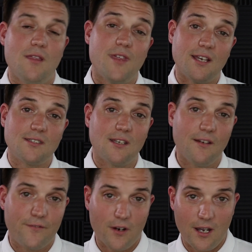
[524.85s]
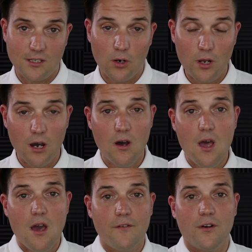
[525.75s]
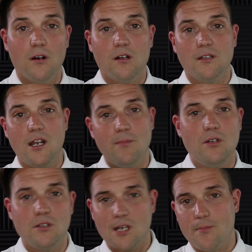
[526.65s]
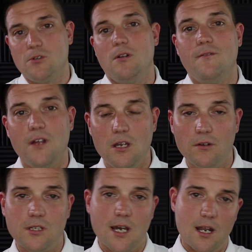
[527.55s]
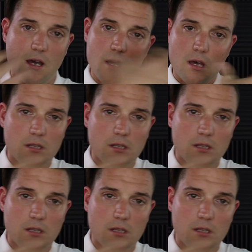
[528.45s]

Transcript: And thanks for Antonio for letting me do this opportunity video to kind of